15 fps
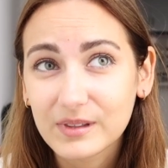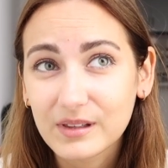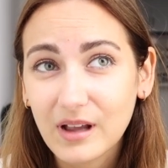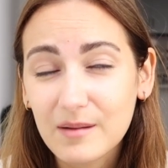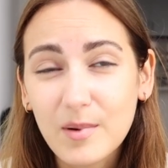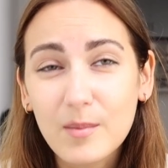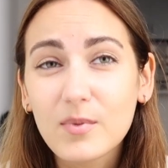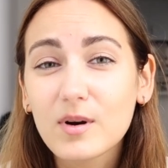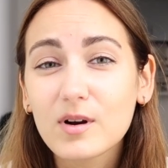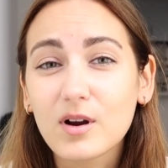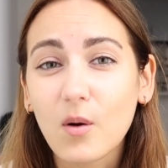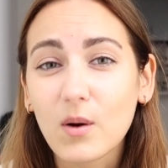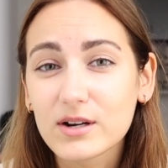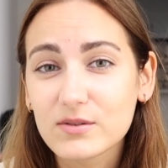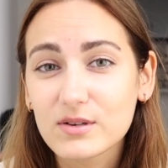I remember
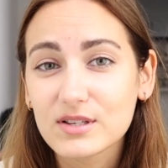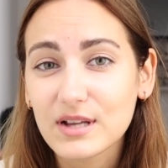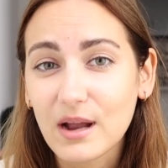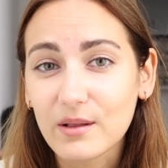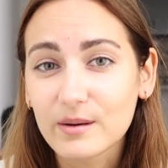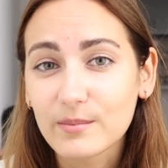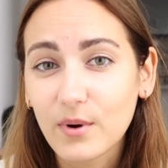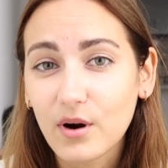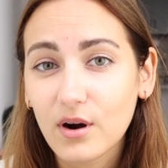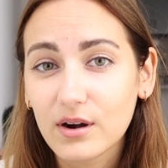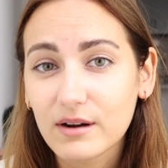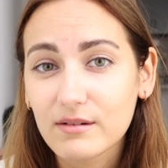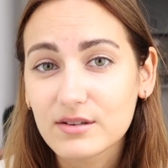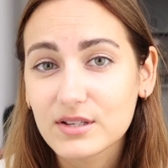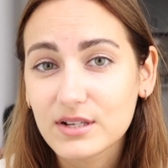going to a salad bar and
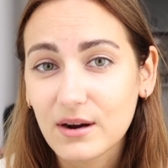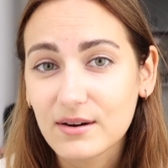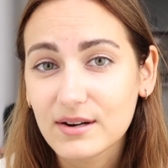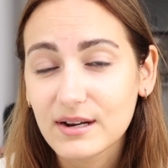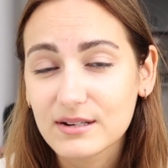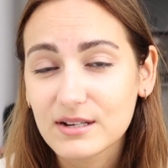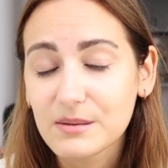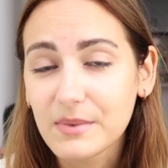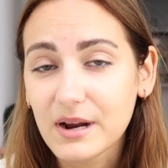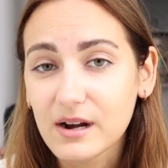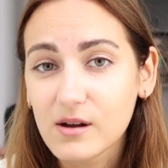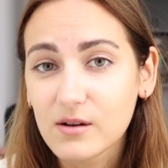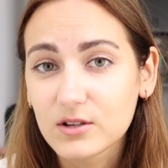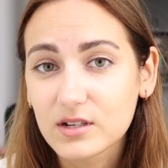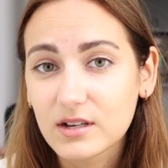I was scared to get
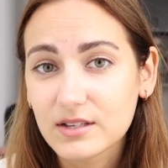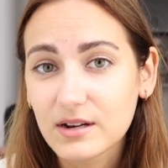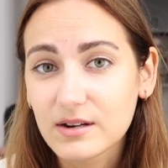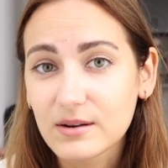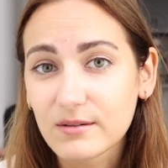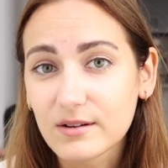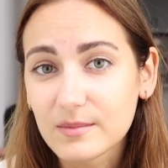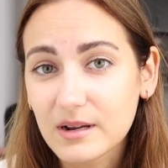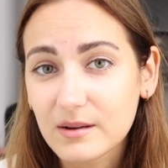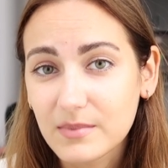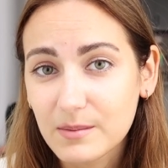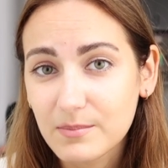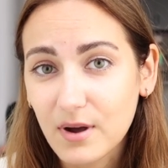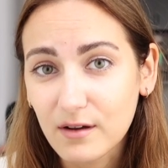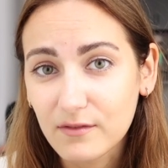tomatoes because I knew it'd make
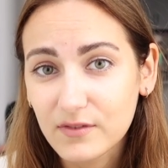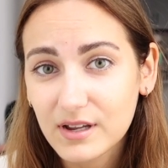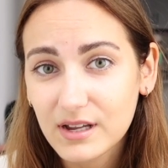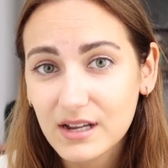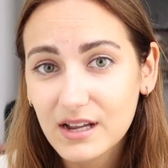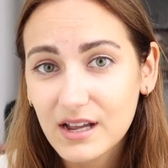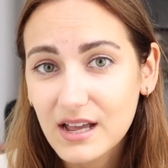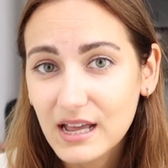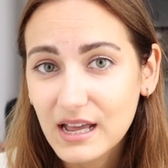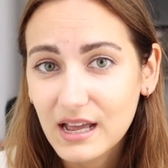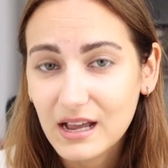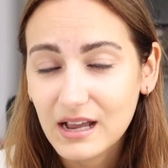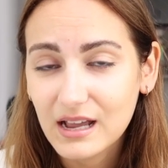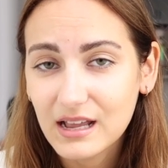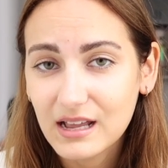me puffy.
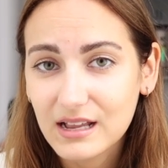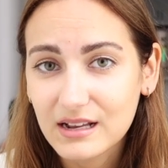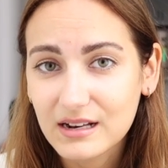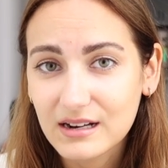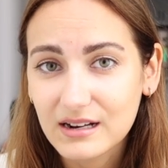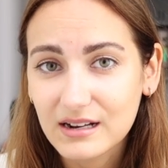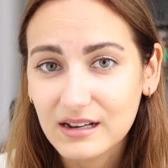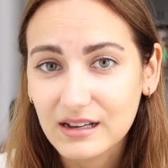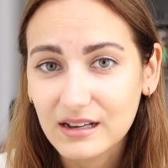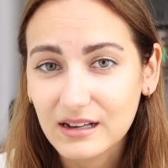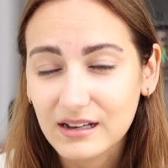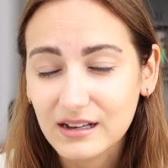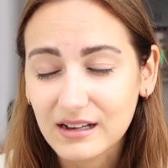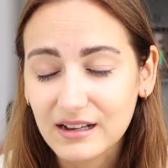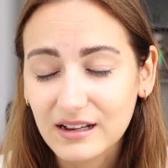And
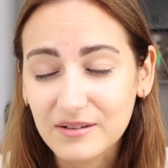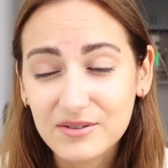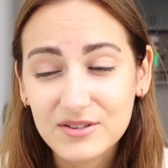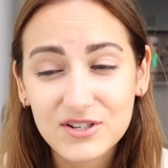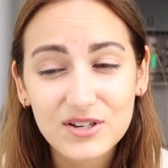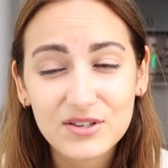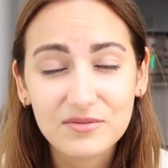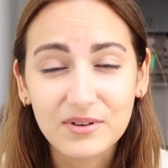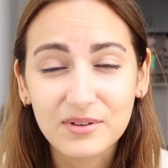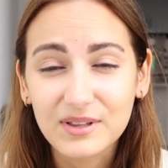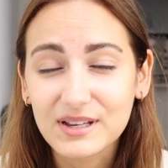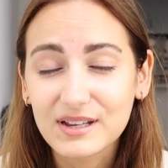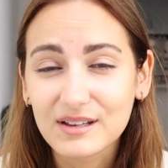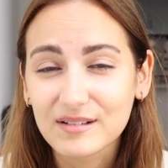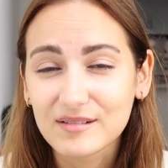it was just
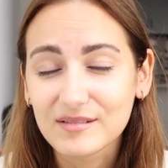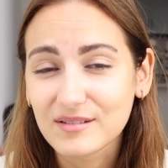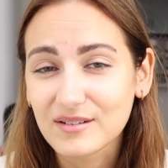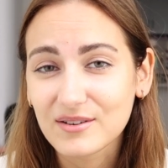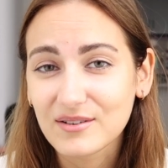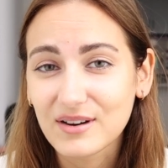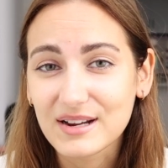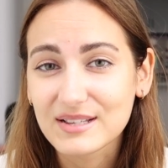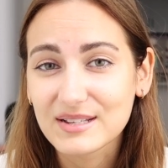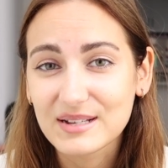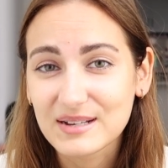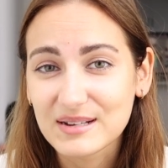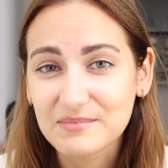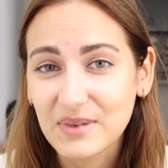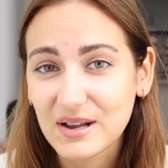really
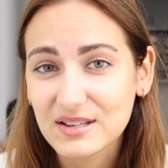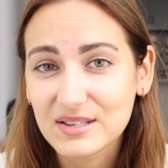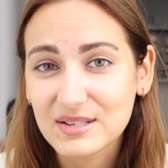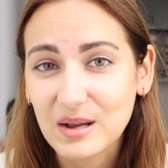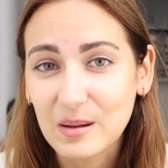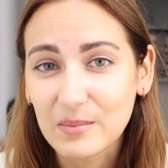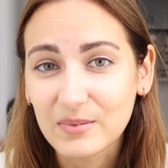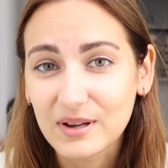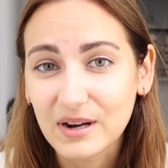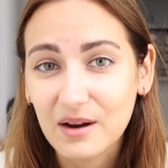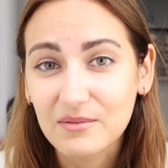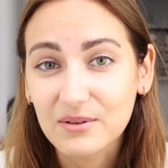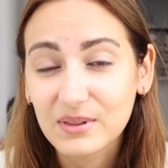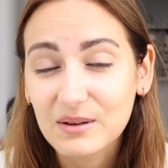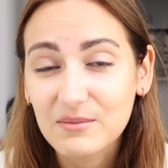crazy and messed up. Like I
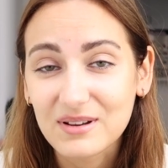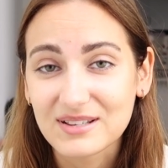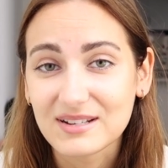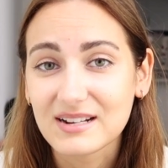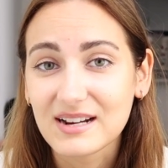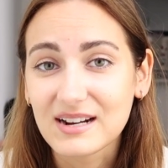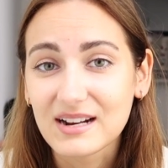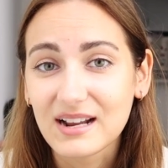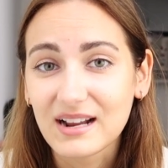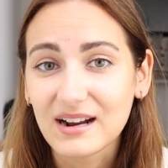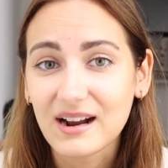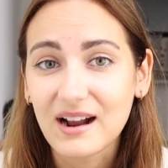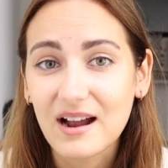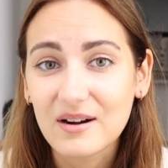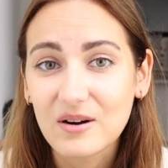really wasn't eating
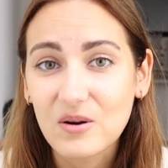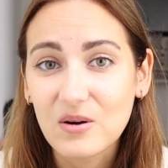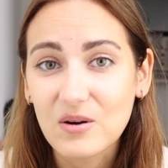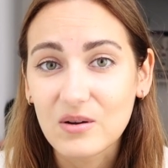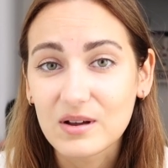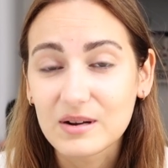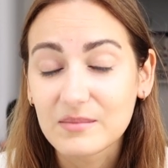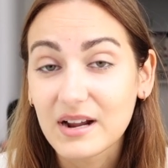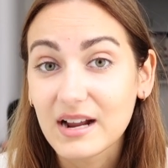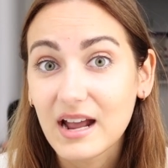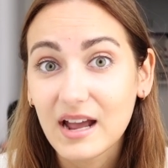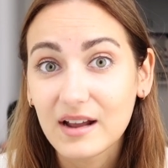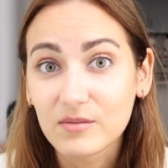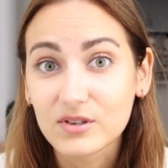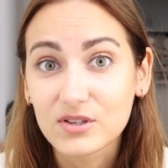at all and my
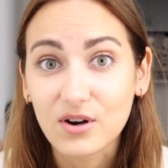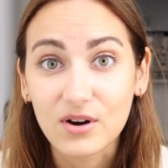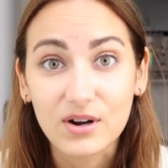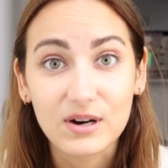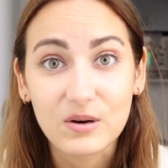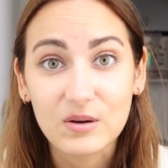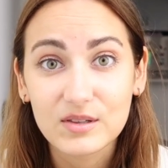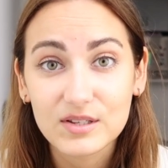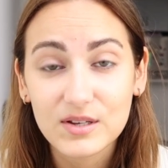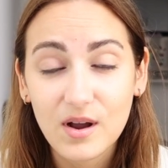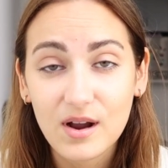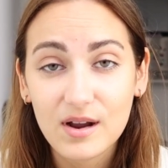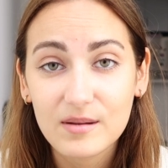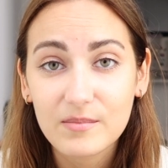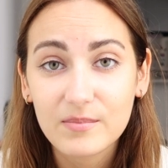head was hurting all the
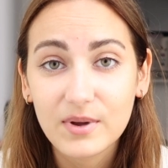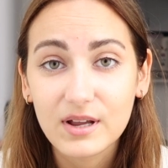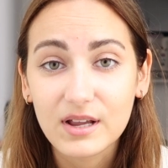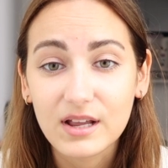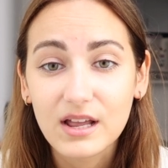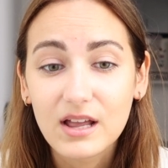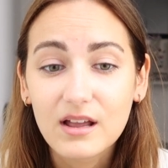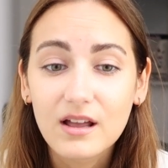time, but